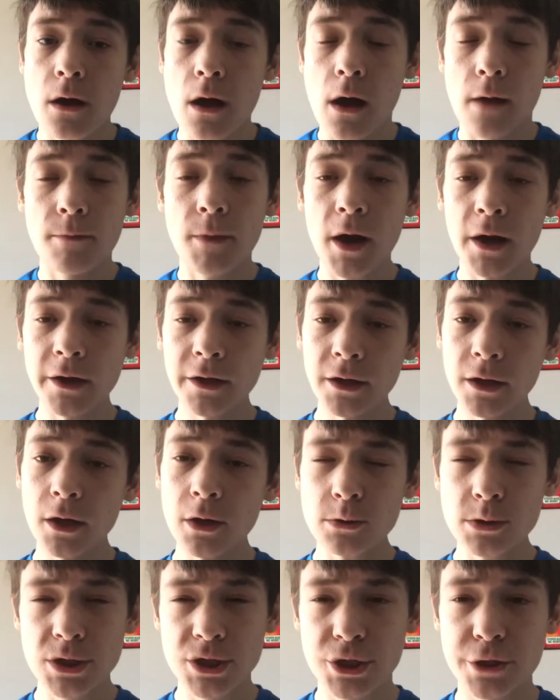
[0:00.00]
I'm not gonna
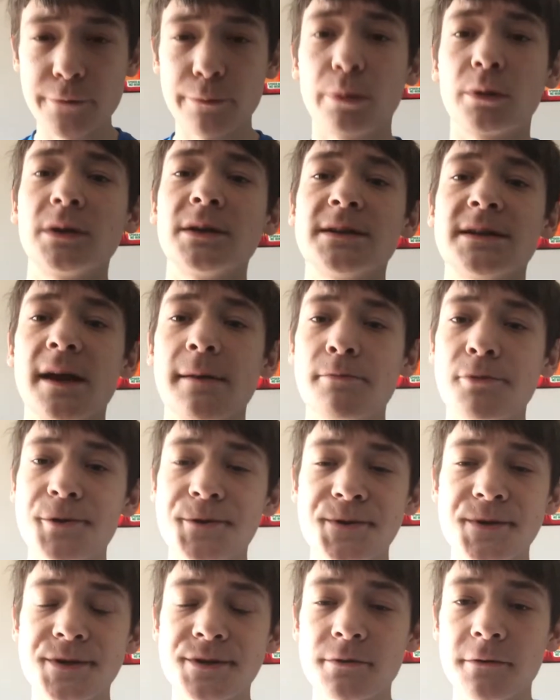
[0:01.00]
go super in-depth
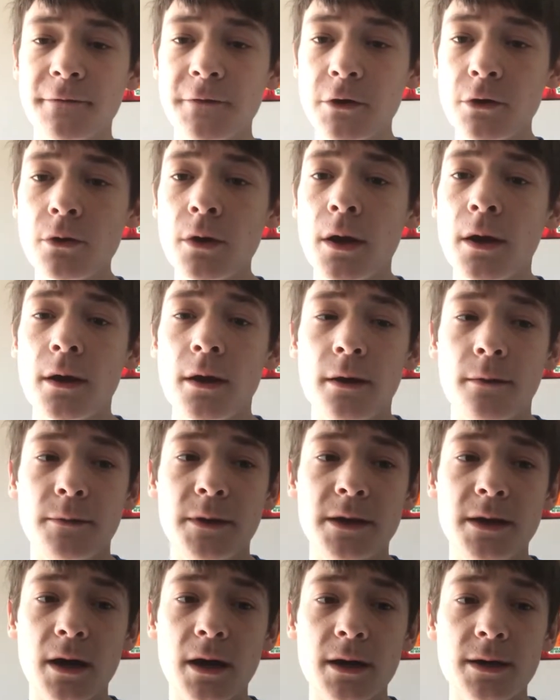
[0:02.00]
with this review
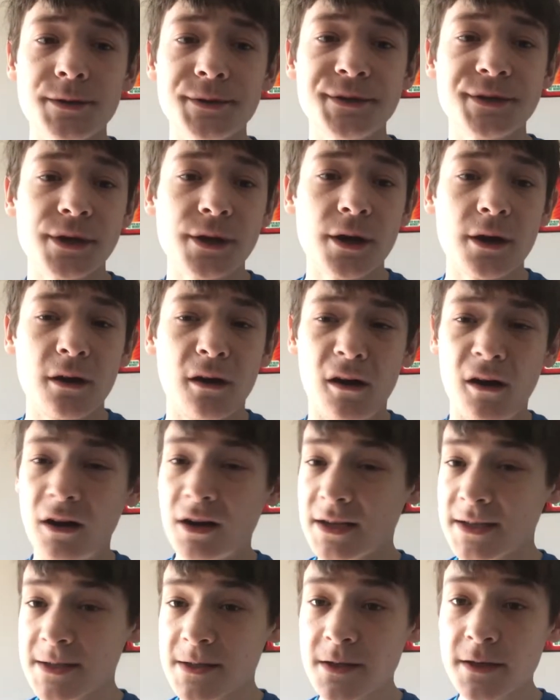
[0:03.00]
because,
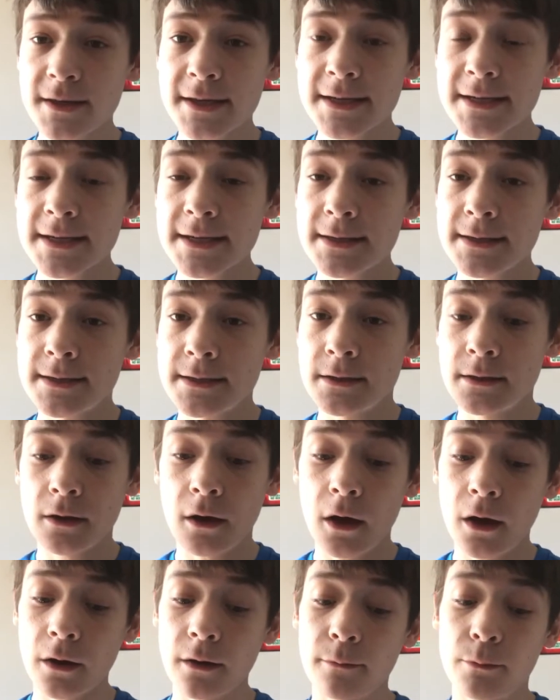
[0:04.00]
honestly, this is
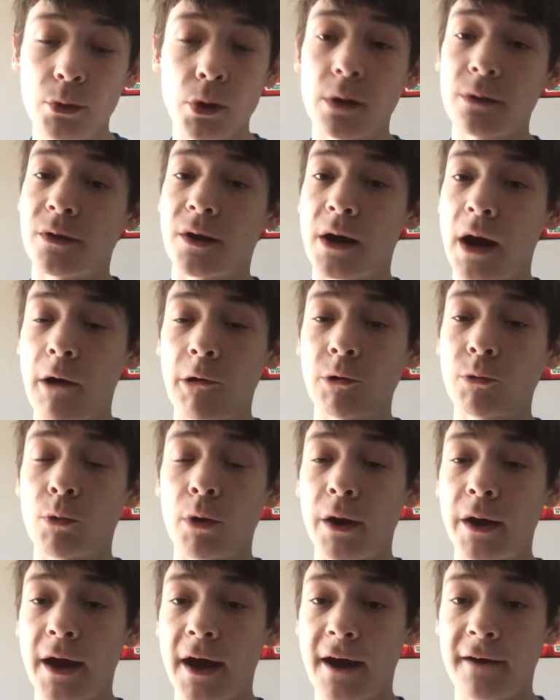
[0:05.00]
not a book that I would
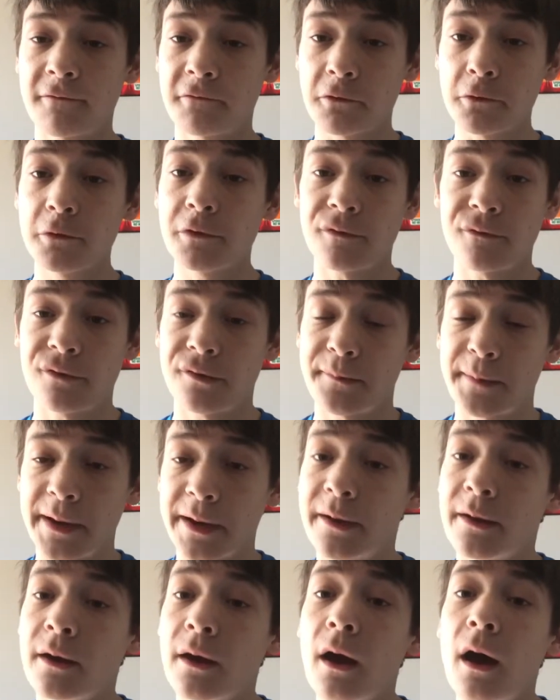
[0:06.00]
want to have ruined for
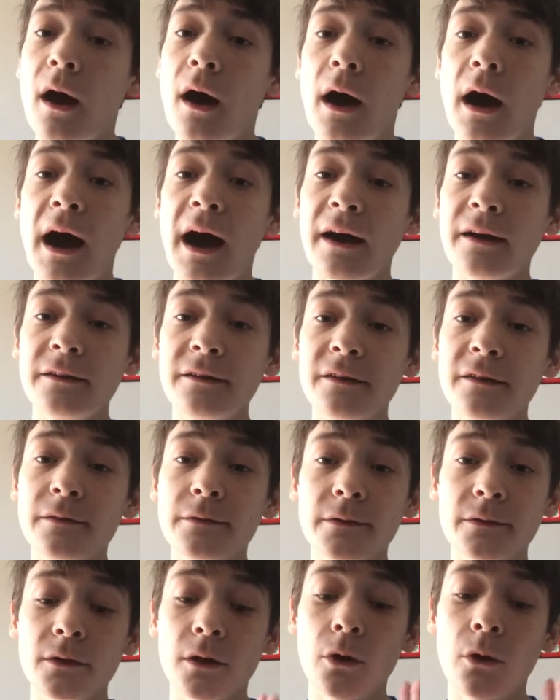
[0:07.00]
me. I
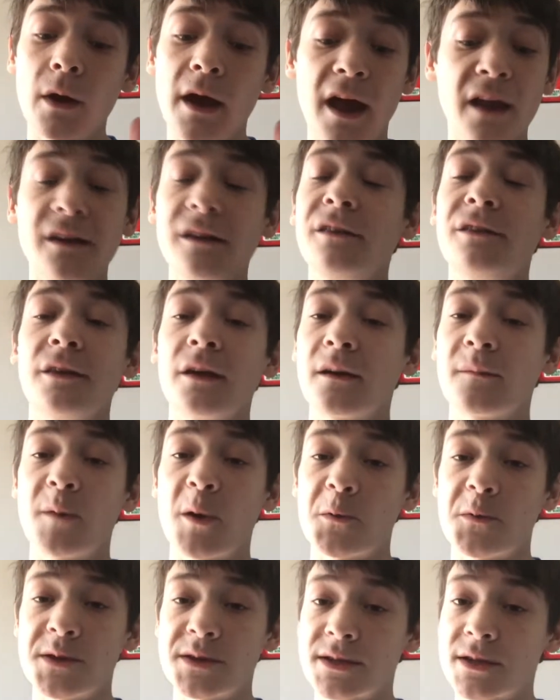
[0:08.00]
didn't know anything
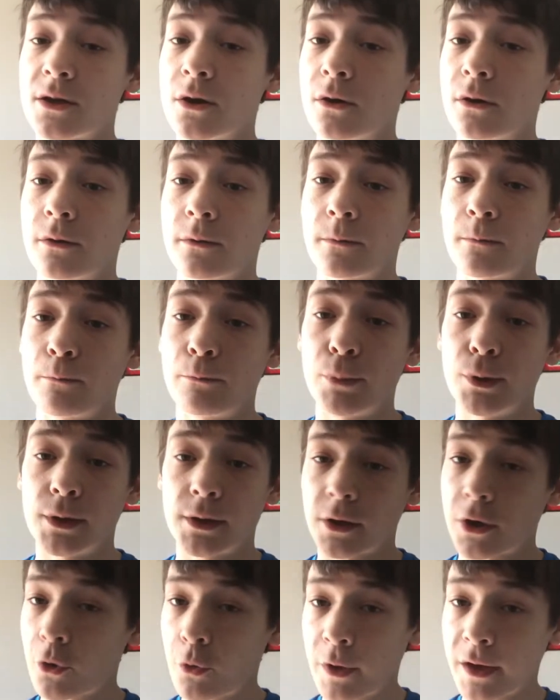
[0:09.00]
about this
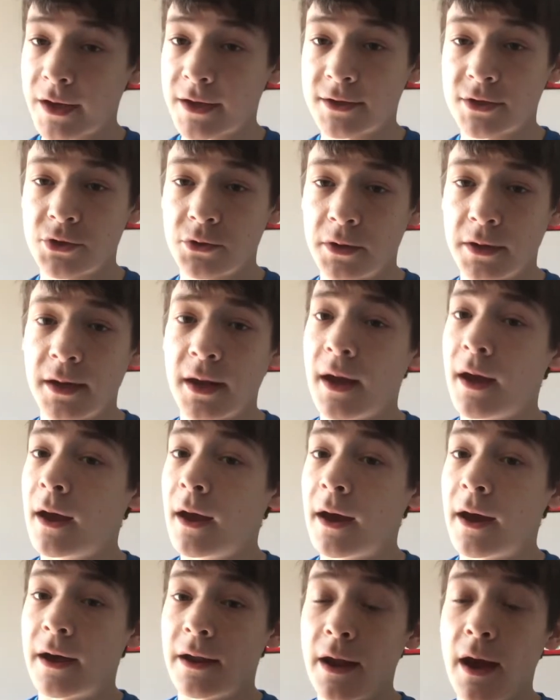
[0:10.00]
book going into it,
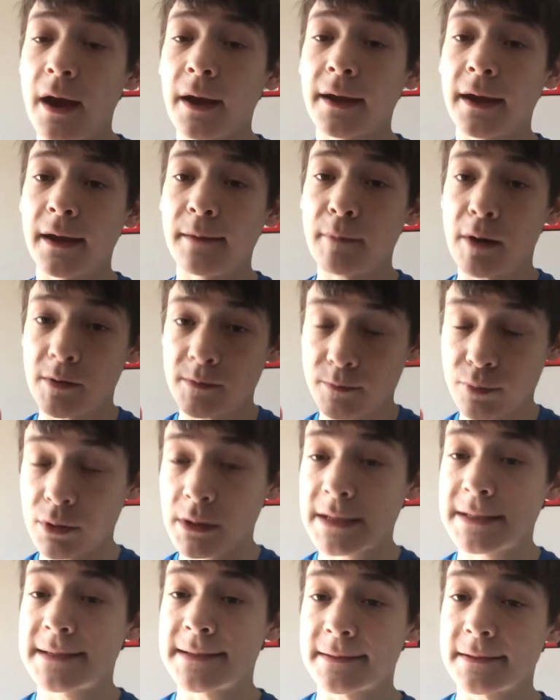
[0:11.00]
and I came out
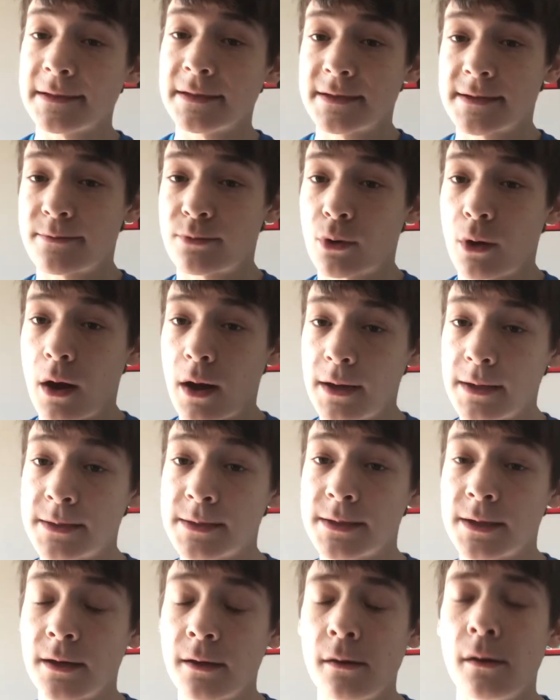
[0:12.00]
pleasantly
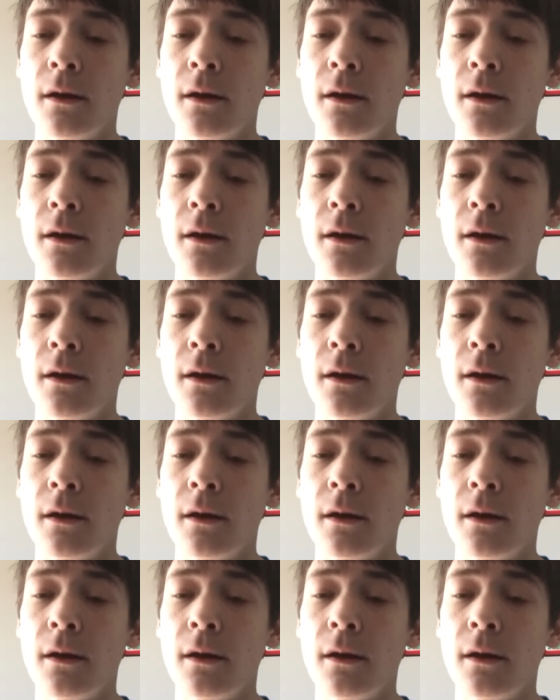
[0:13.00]
surprised.